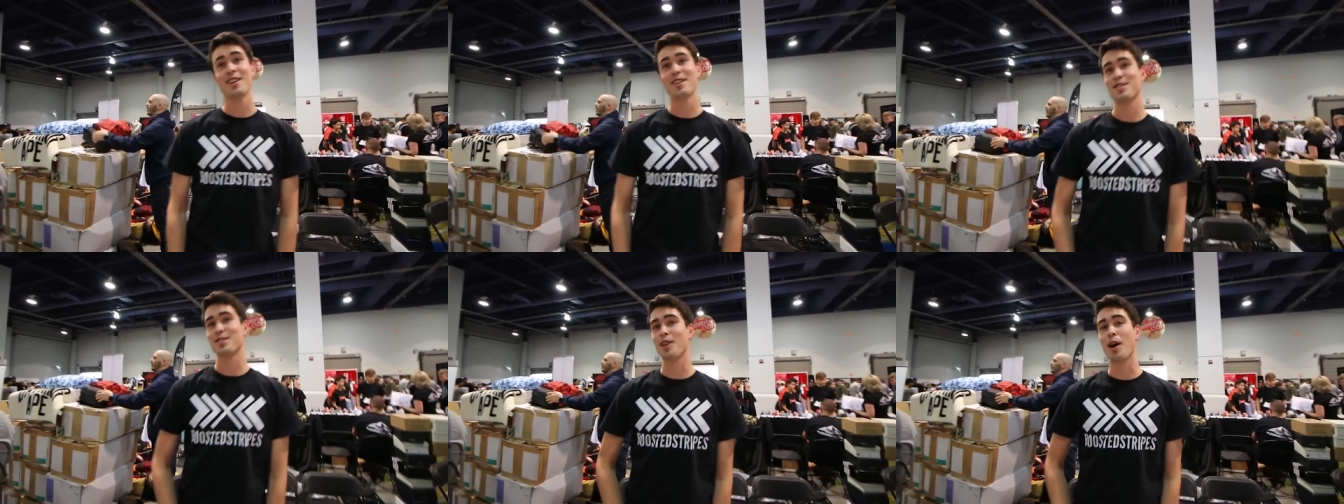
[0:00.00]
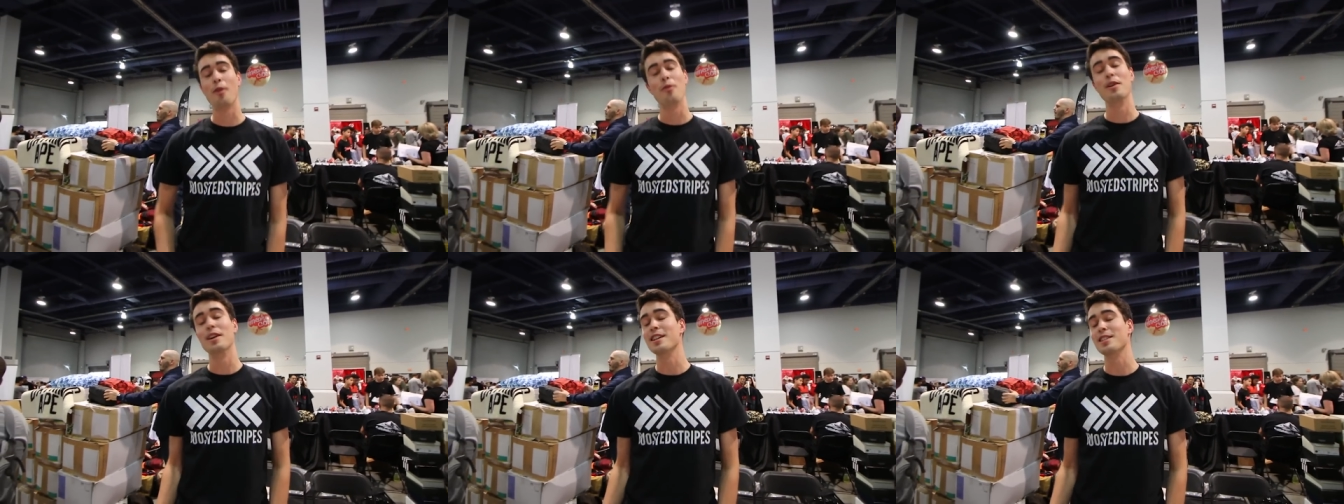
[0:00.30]

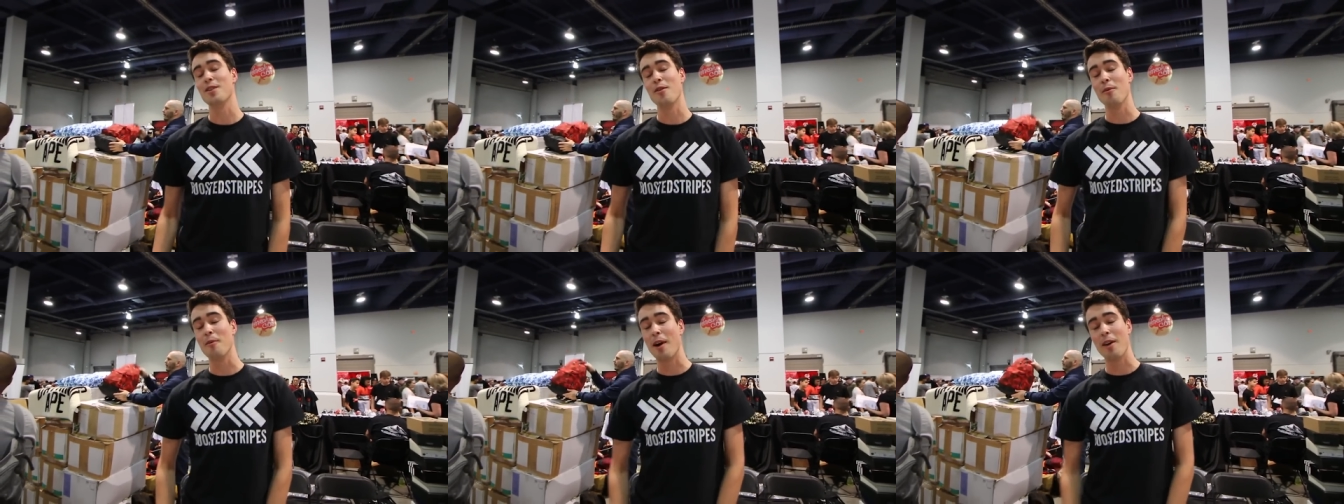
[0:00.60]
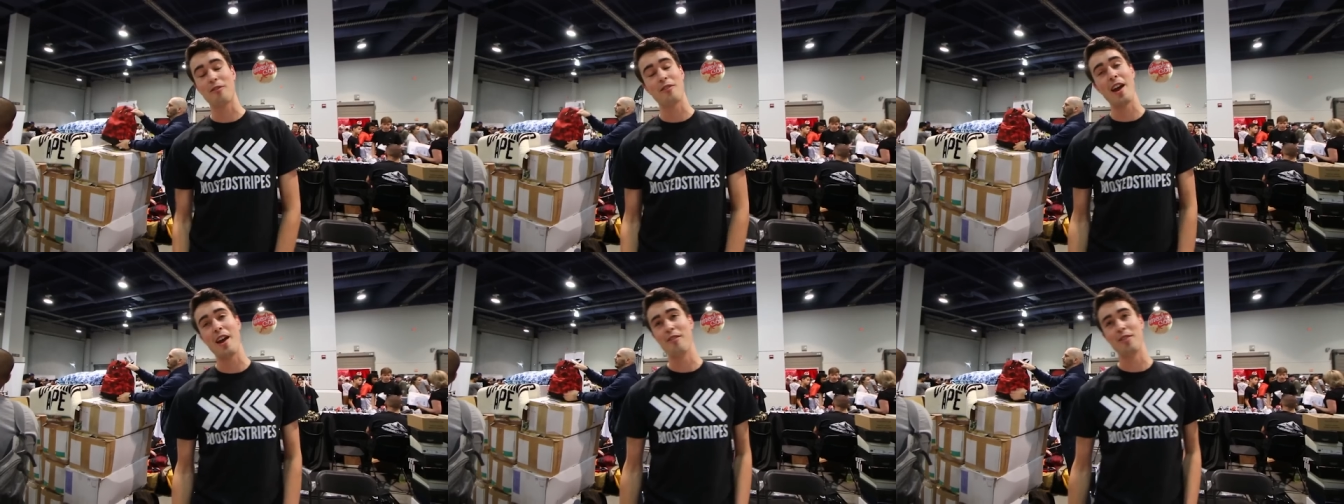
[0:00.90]
Some reason
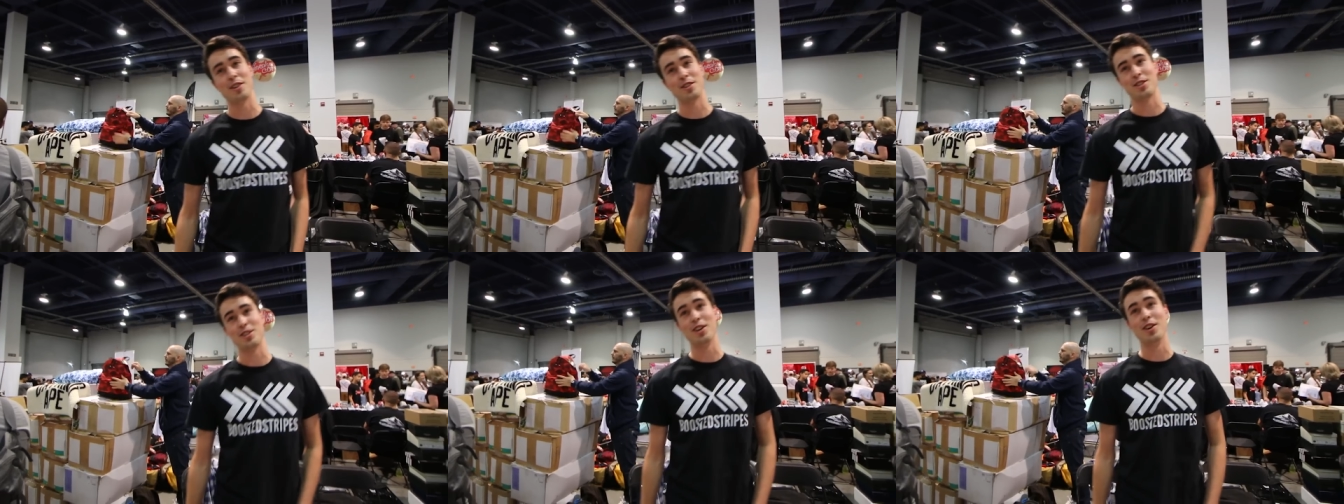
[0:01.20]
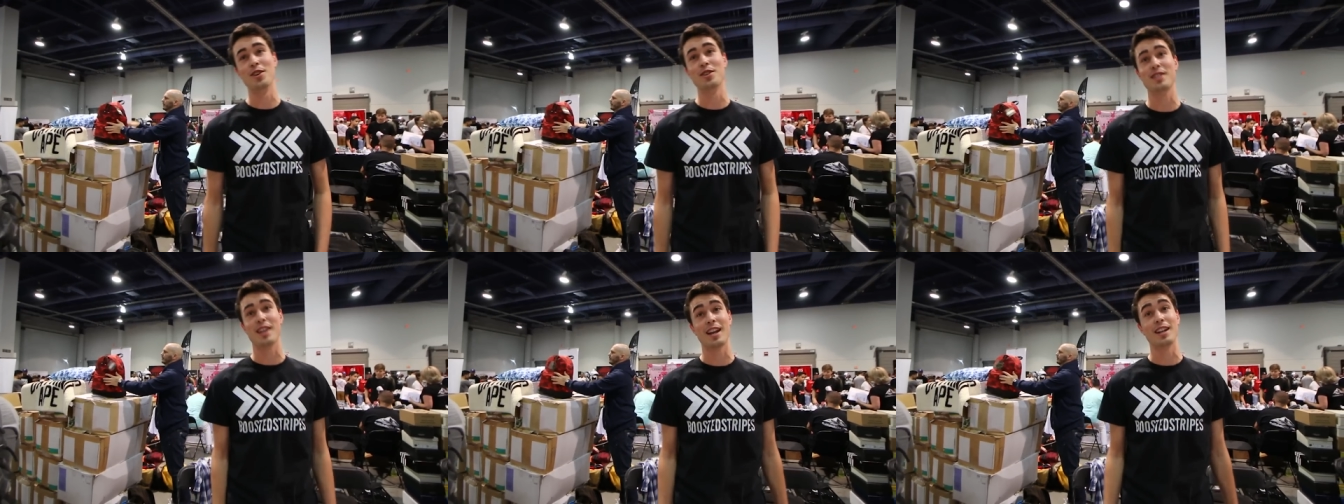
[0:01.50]
my favorite
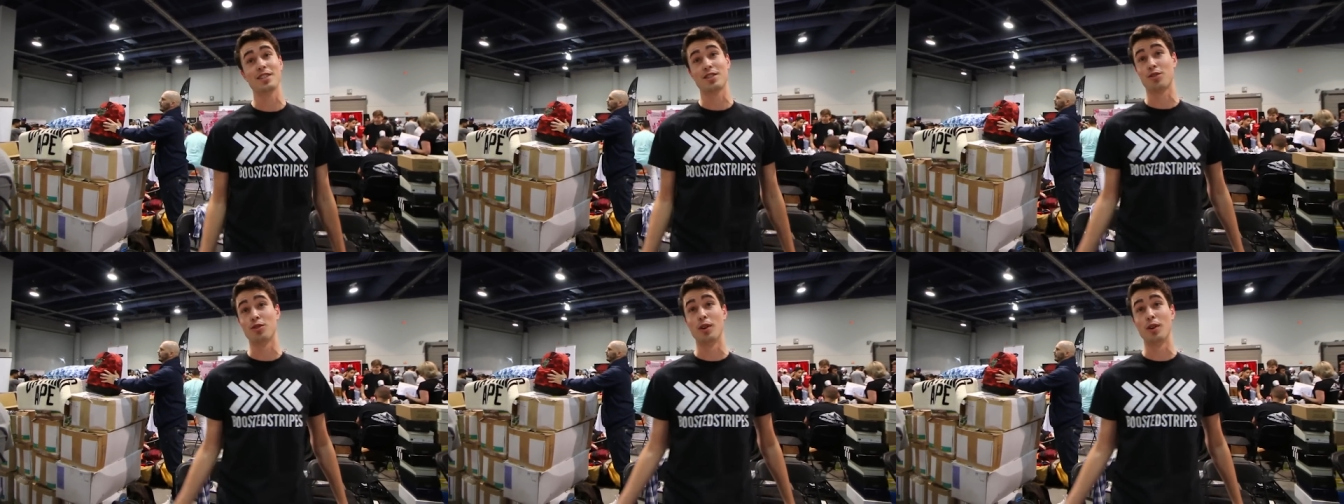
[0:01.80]
shoes, and it's